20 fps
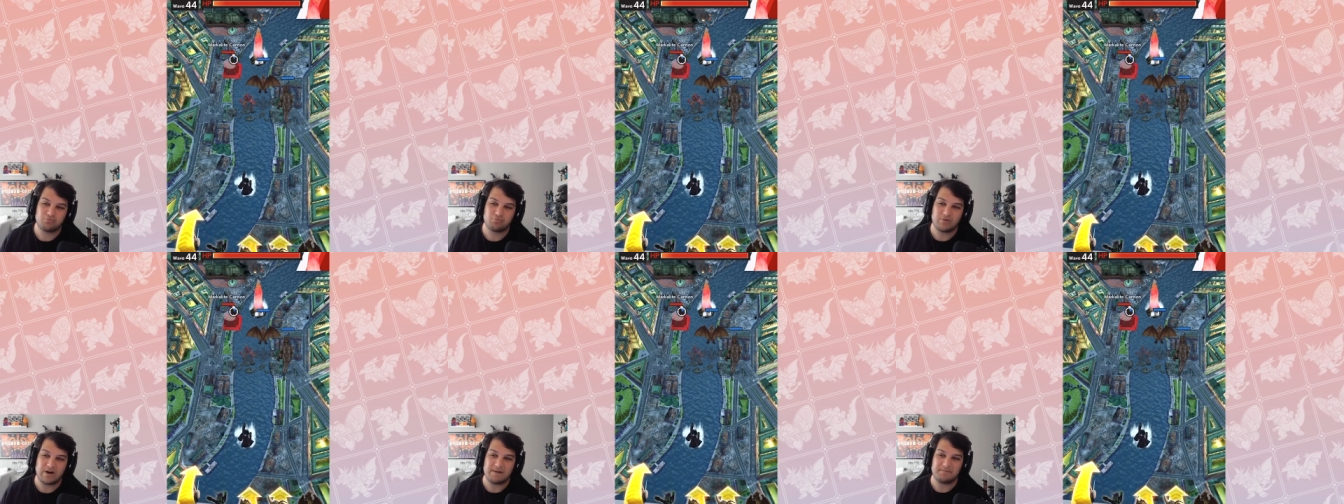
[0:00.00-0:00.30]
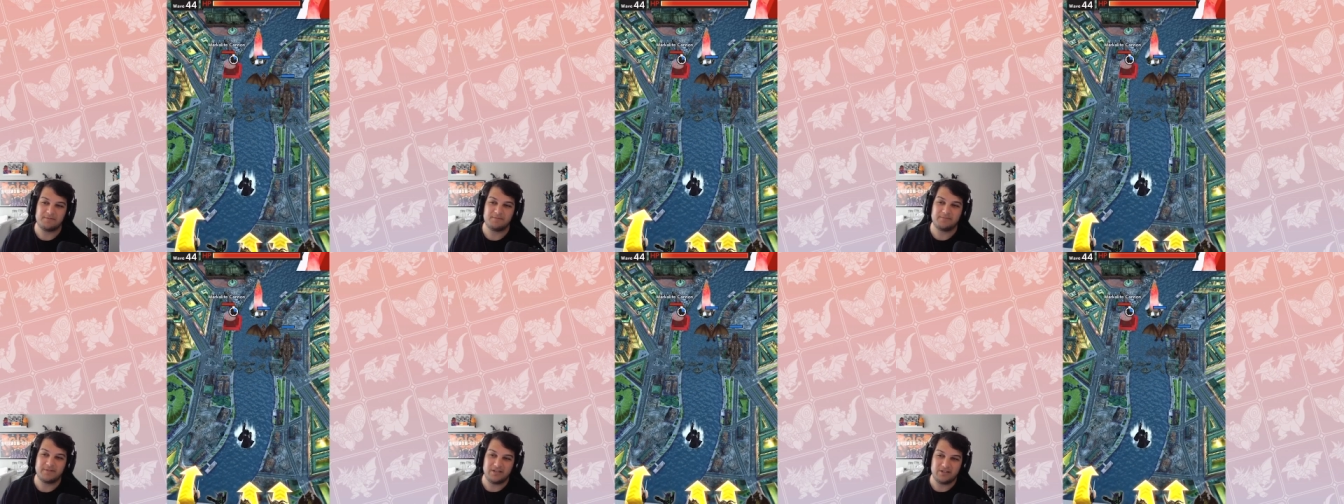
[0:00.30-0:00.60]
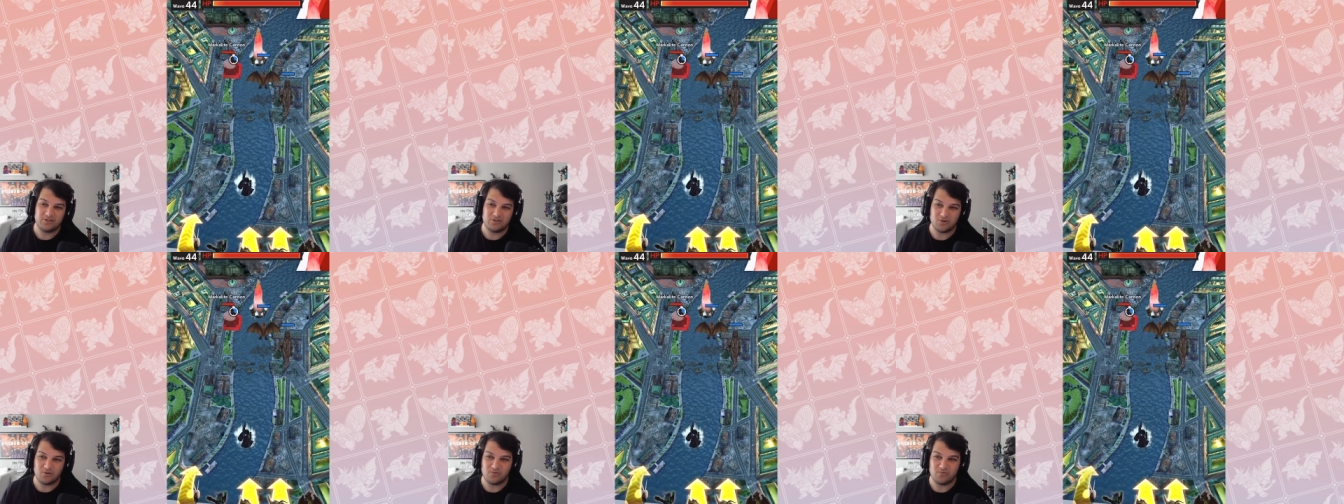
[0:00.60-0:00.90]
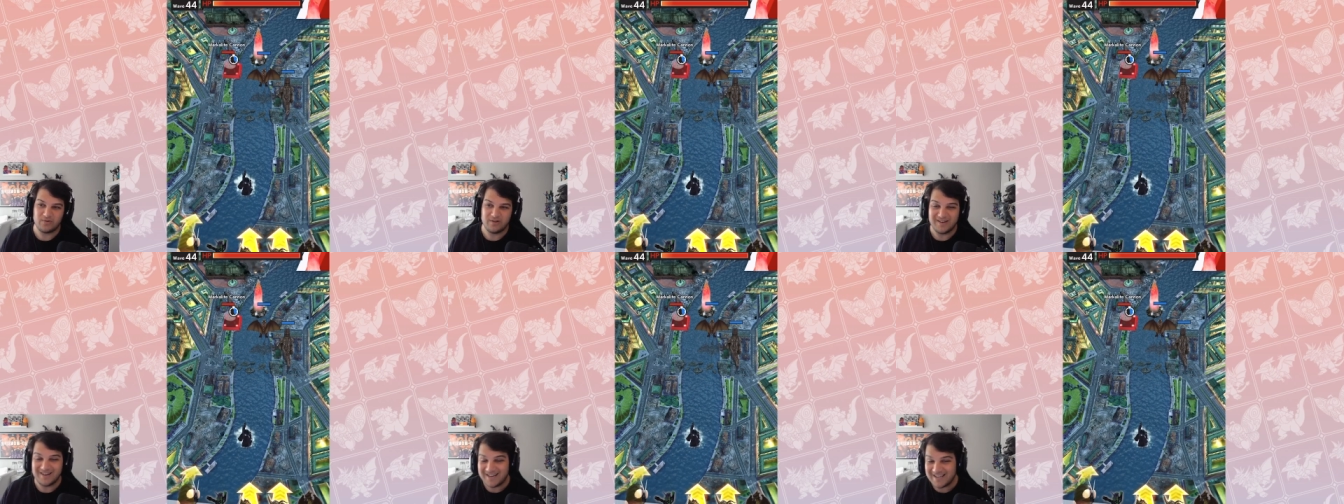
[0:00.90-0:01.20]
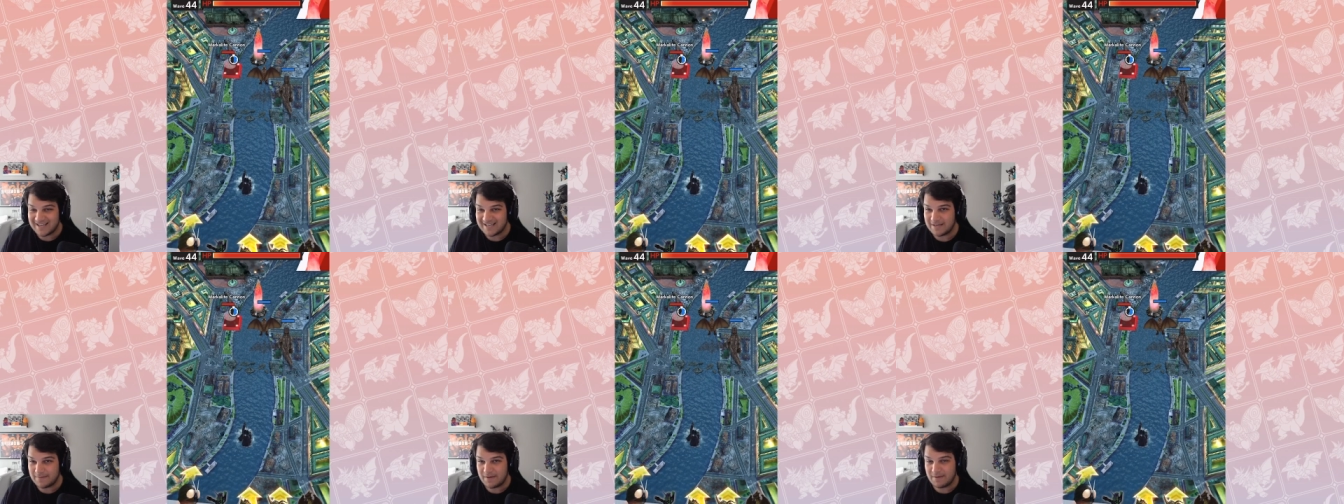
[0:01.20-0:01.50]
probably don't
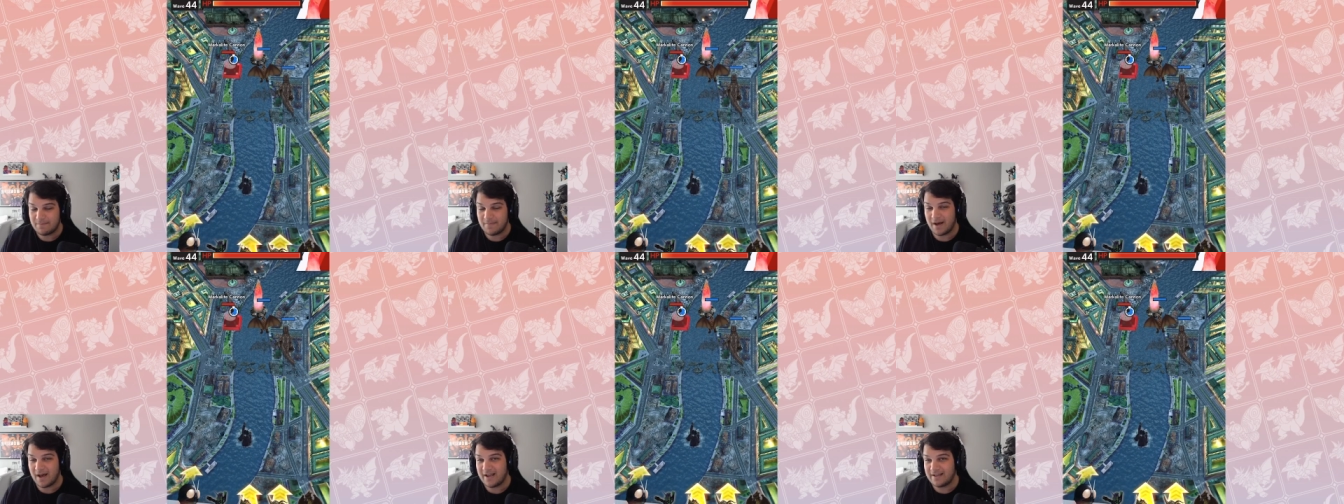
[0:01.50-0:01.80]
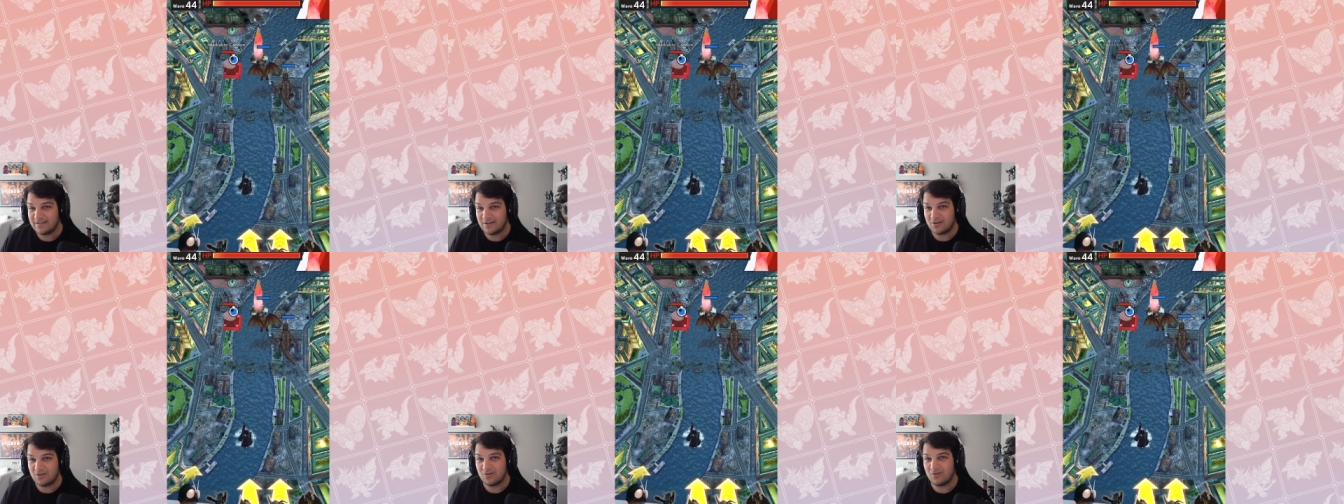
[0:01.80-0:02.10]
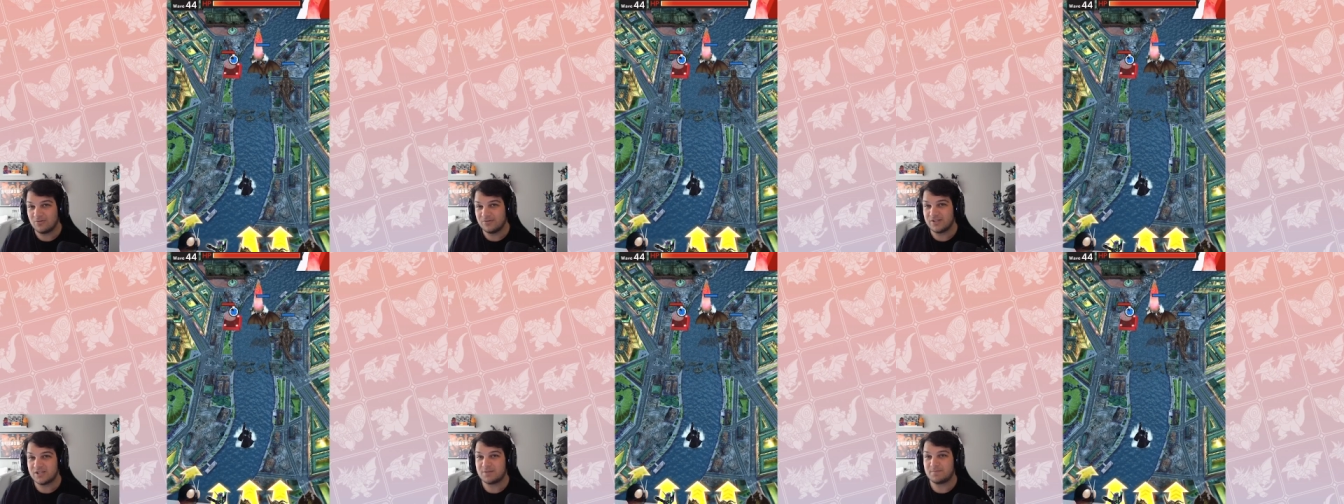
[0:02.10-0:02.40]
need to be buying the gold,